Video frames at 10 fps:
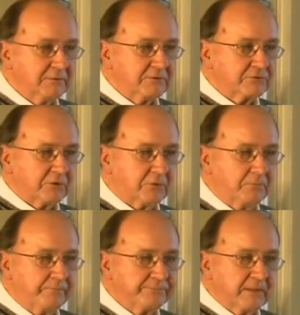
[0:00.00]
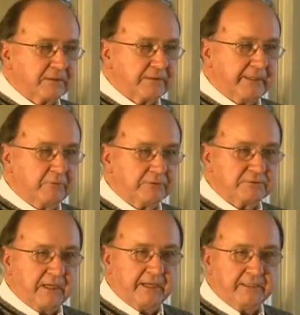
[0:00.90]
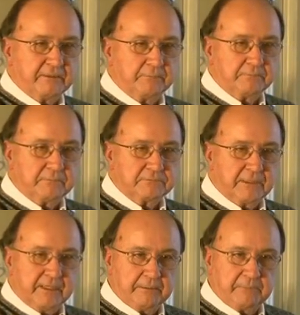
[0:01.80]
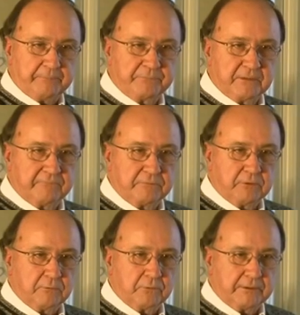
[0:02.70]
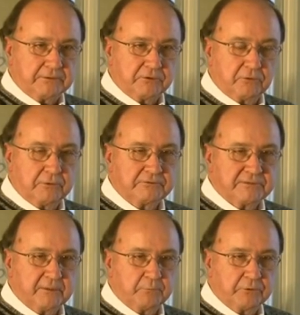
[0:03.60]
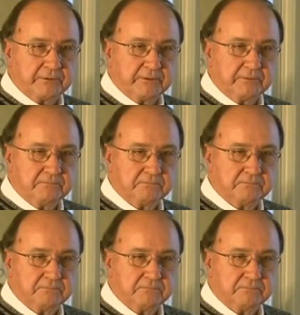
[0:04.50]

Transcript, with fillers: So they were tying them, tying them up to every what way. You know what Sam Boyd did?